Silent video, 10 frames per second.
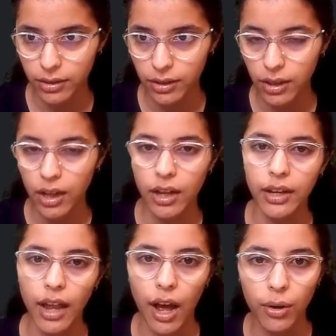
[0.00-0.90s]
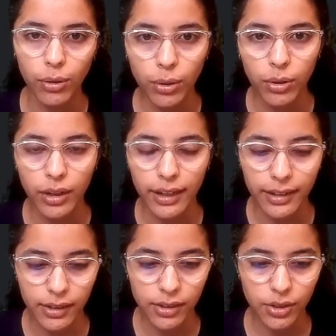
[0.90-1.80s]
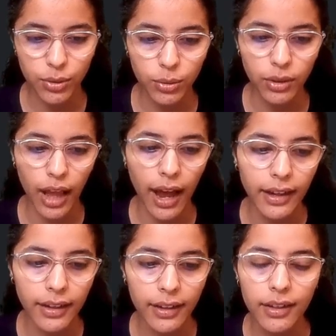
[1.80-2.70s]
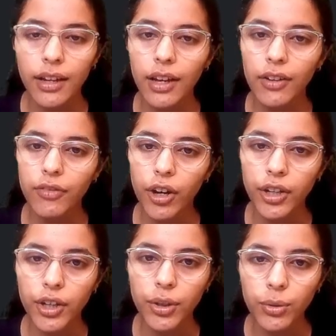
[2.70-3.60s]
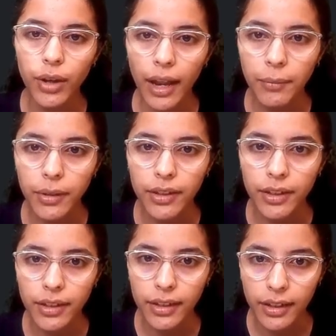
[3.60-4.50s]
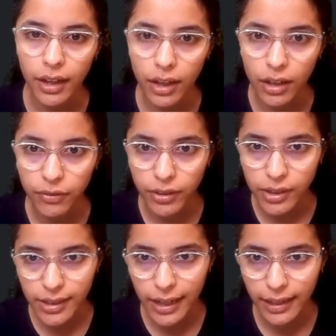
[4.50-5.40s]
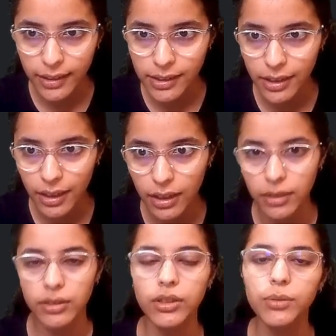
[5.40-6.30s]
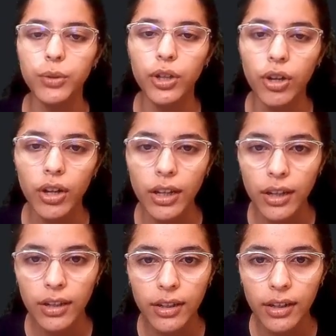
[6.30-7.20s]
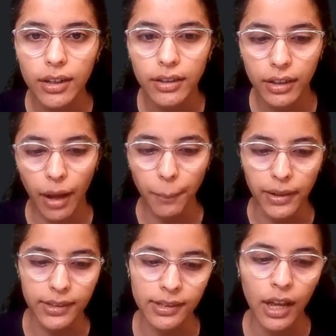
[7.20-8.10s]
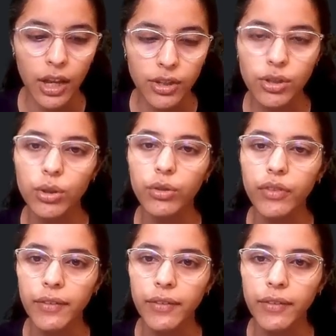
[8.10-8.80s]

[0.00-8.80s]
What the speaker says: Now let us do that. 42 can be written, first let us just put all the numbers. So when we